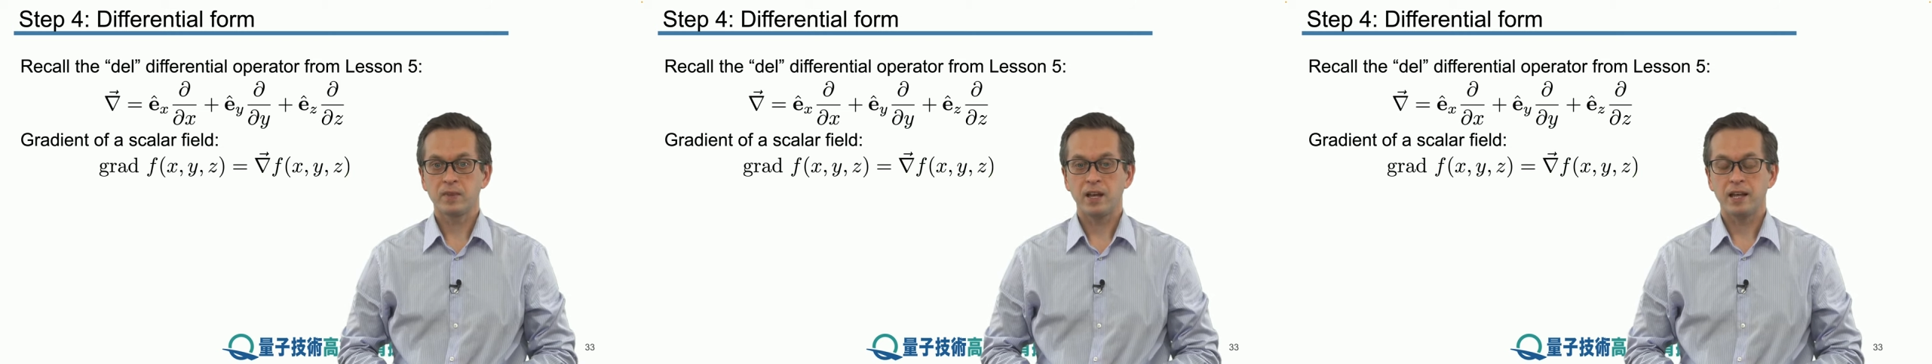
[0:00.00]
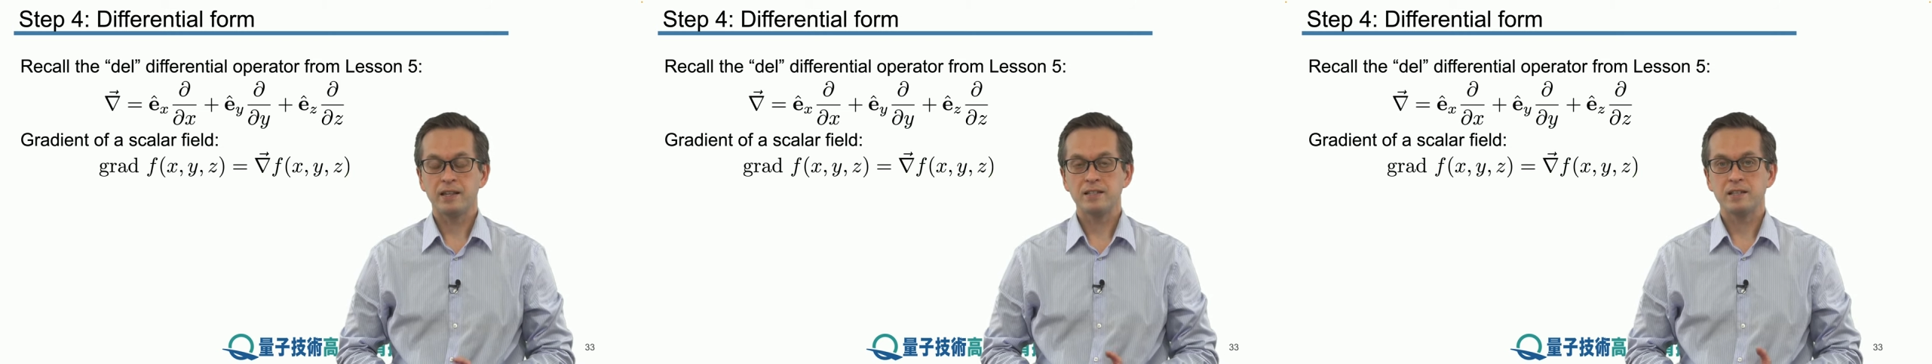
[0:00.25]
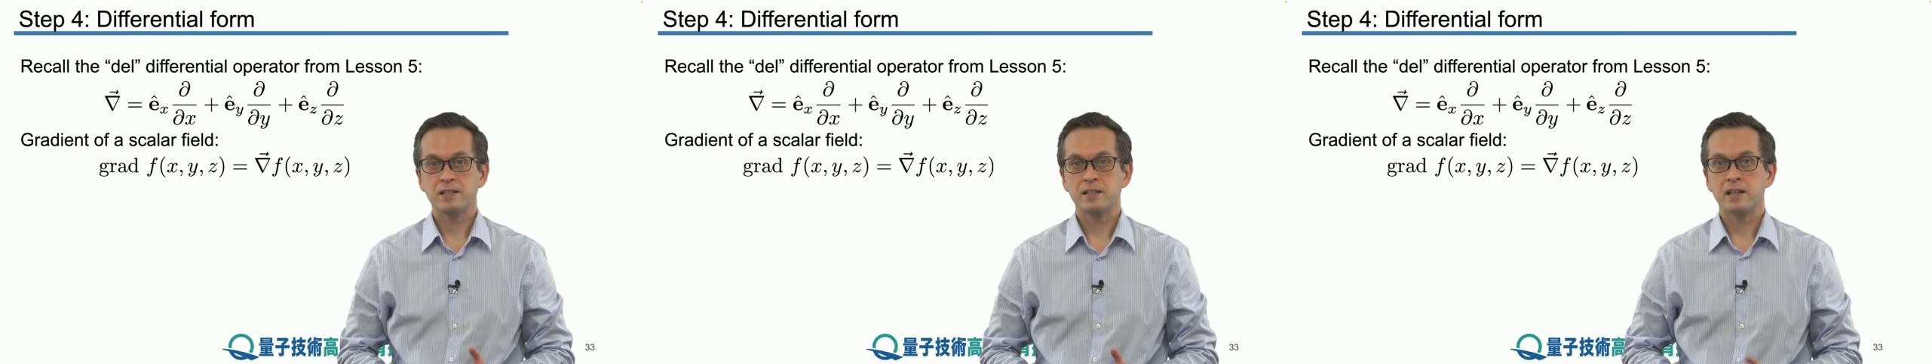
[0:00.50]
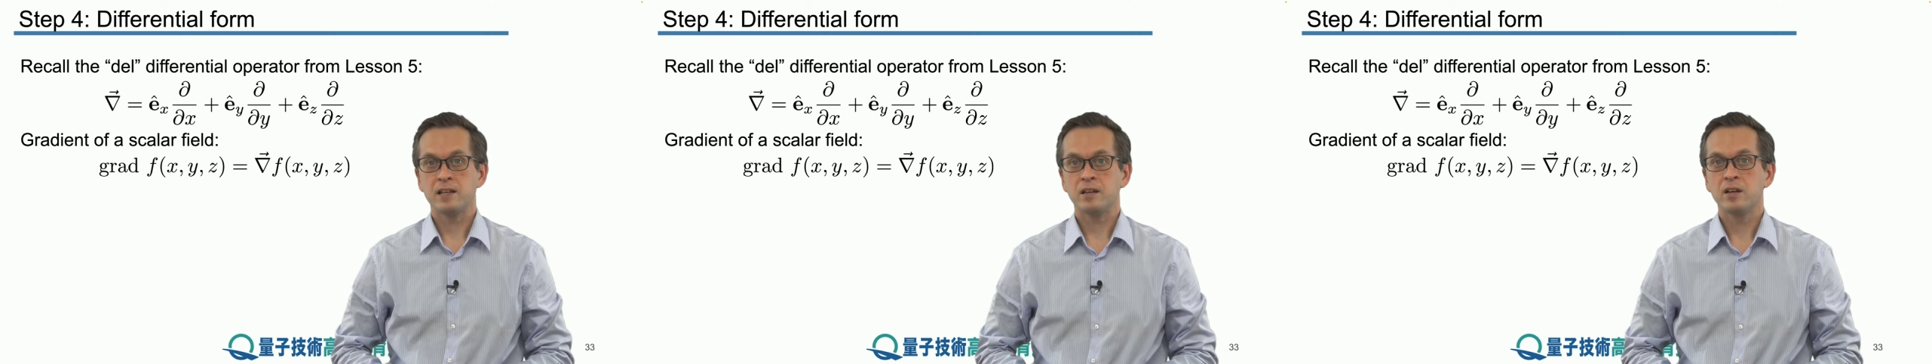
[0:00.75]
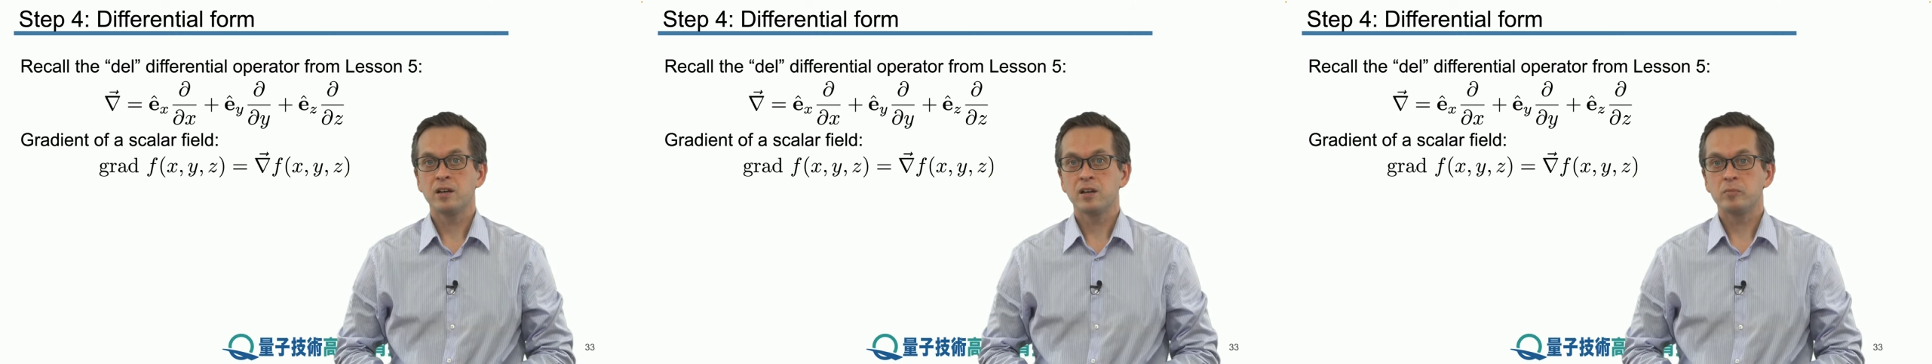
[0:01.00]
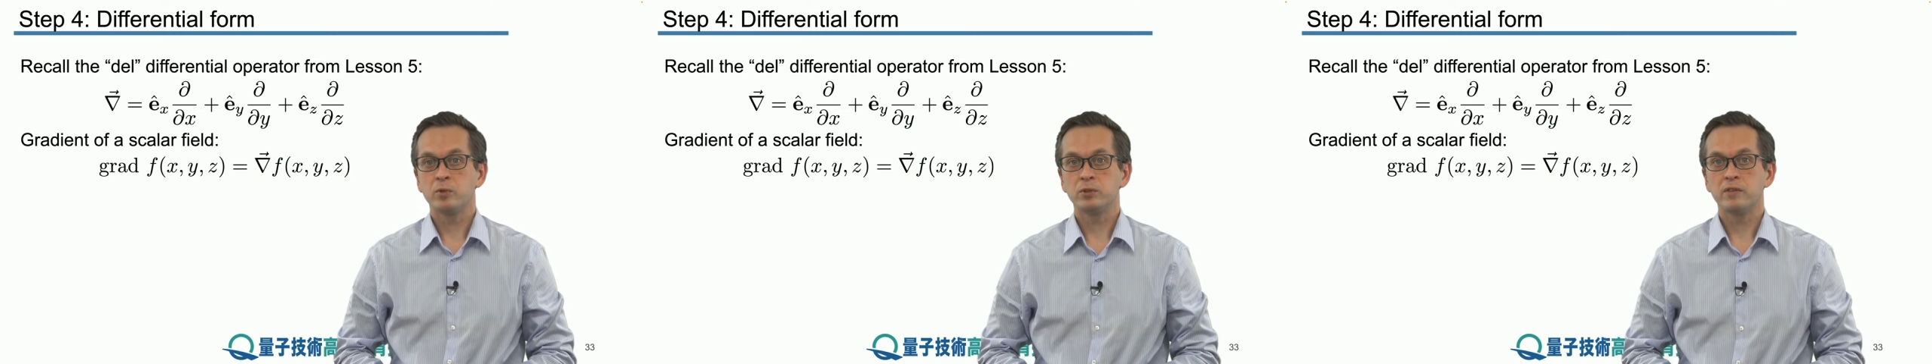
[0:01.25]
And this is a
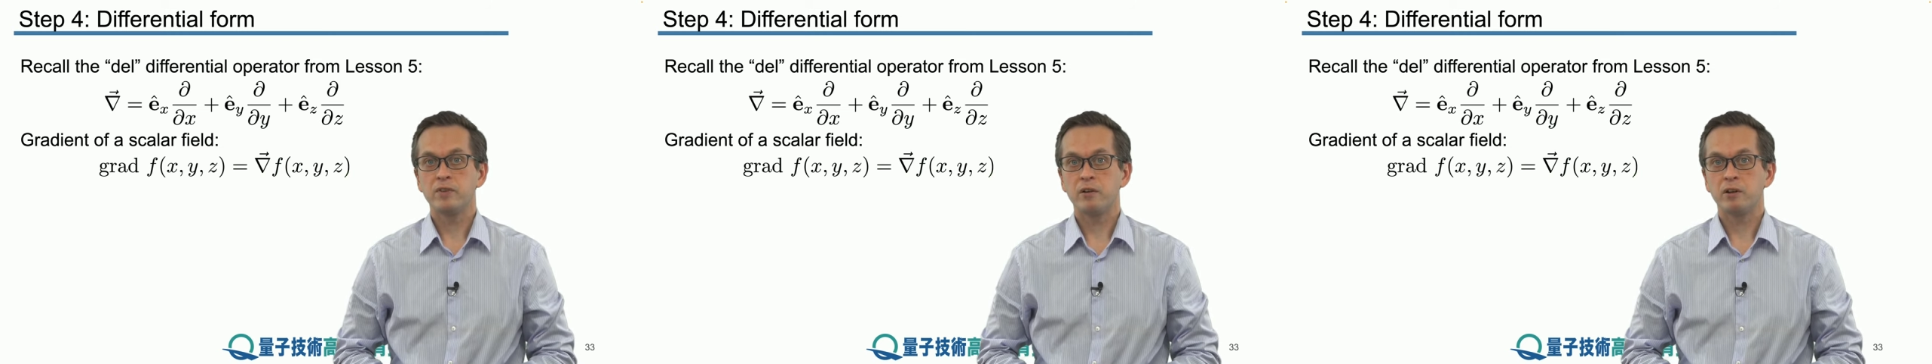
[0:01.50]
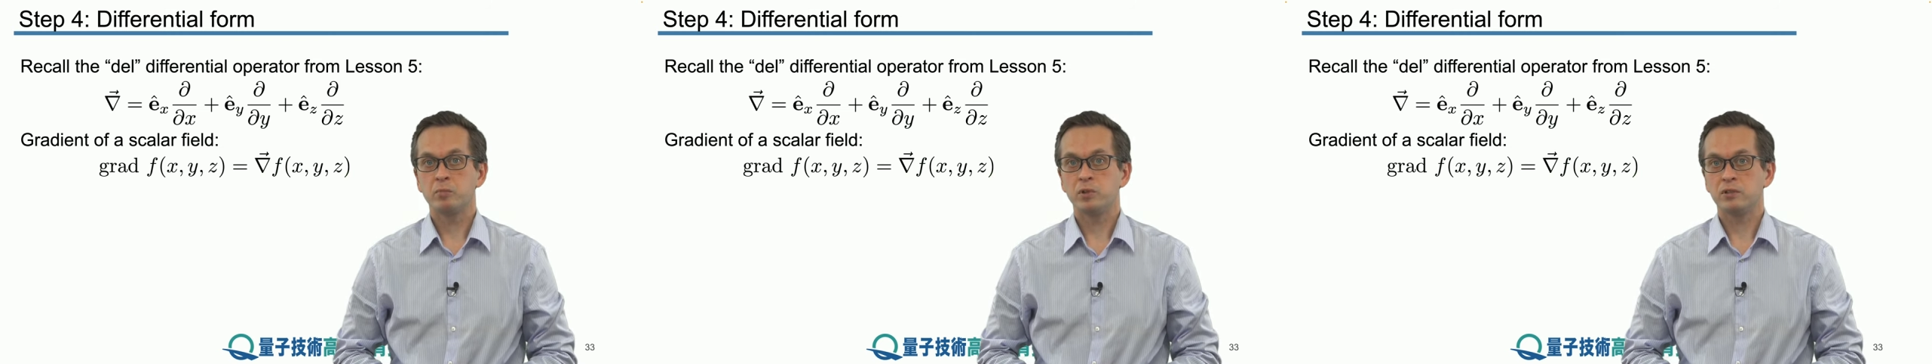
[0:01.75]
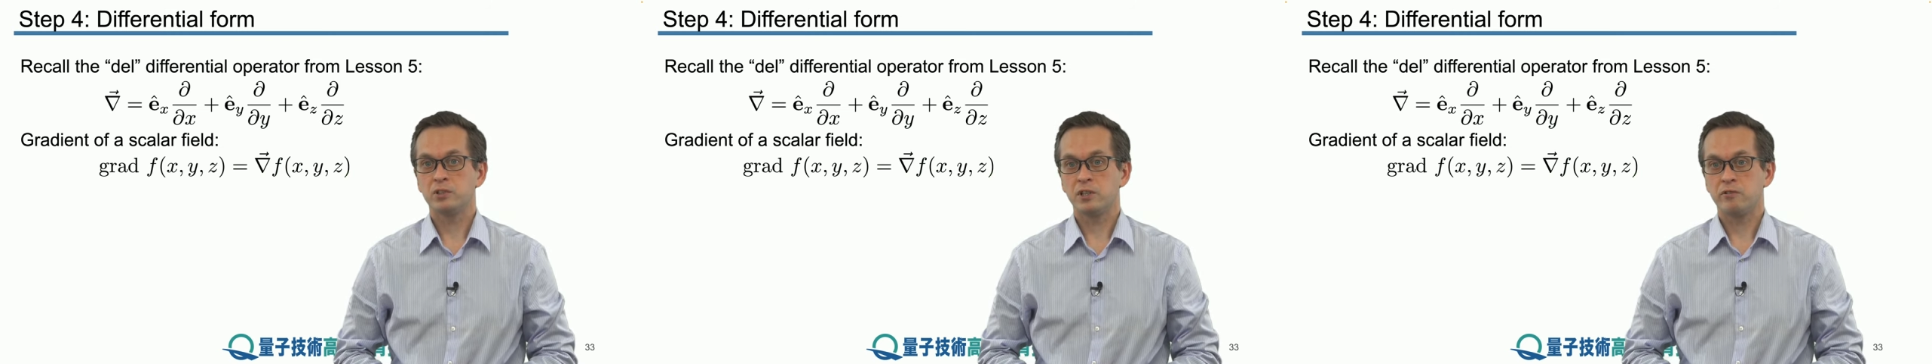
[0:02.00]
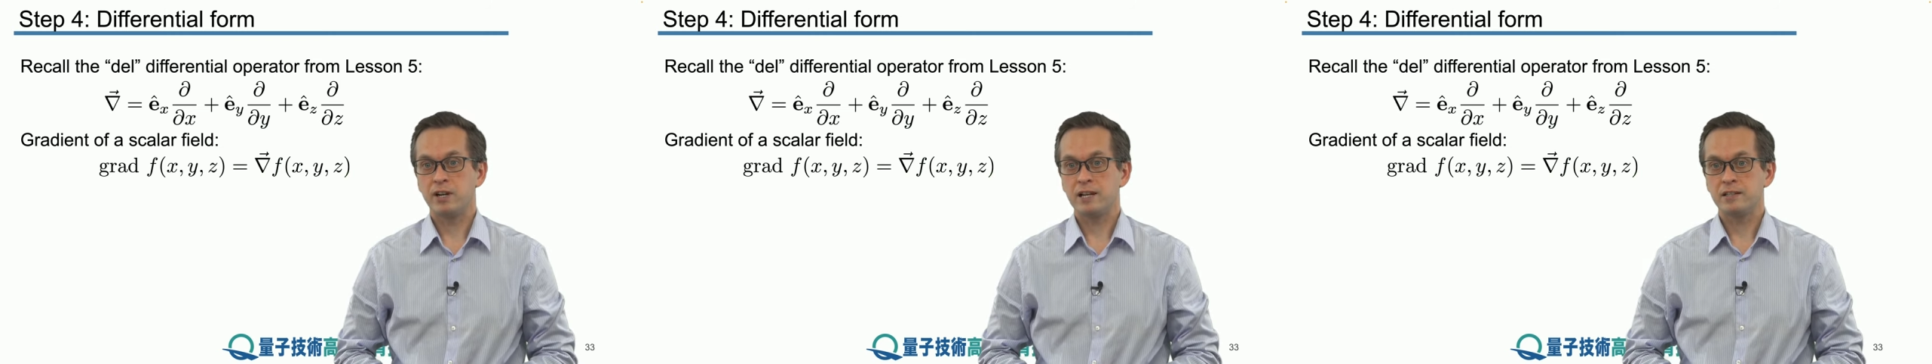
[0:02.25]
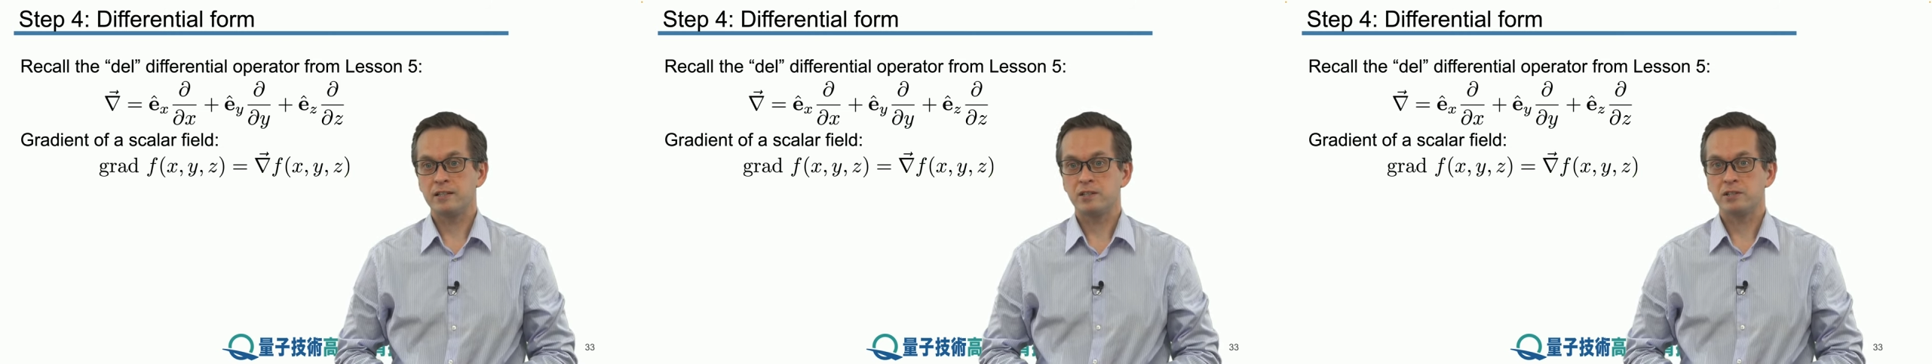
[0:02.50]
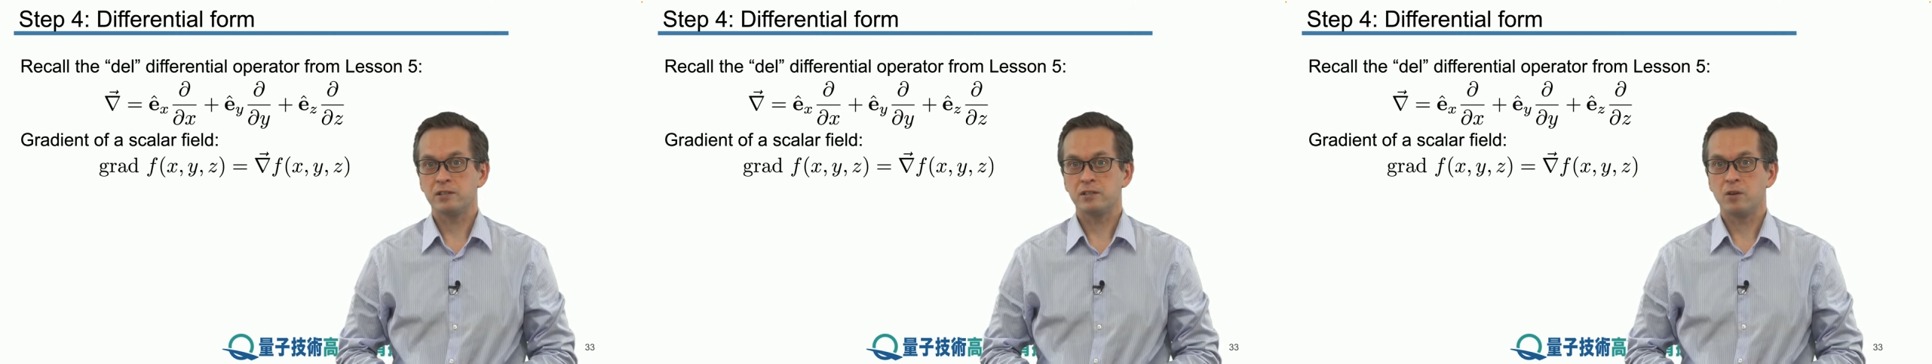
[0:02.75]
multivariable generalization